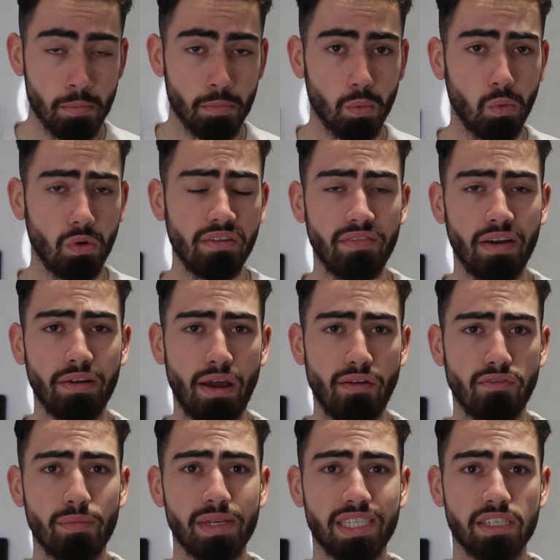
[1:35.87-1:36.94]
but what he found
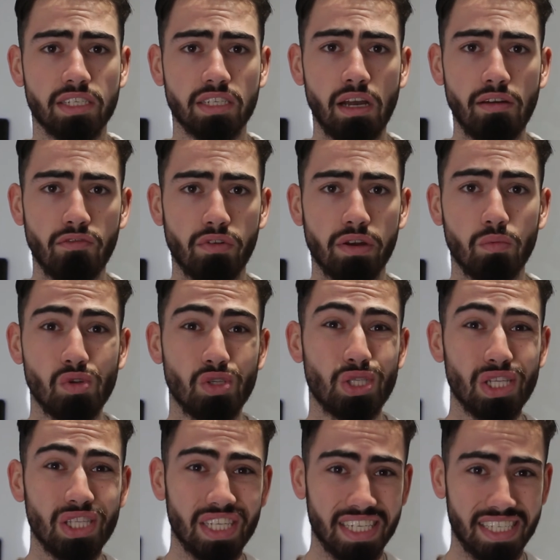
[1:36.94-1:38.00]
out from his discovery was
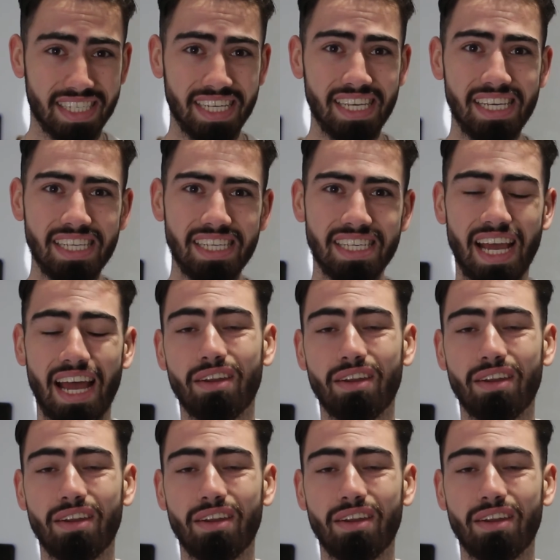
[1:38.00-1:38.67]
the disease,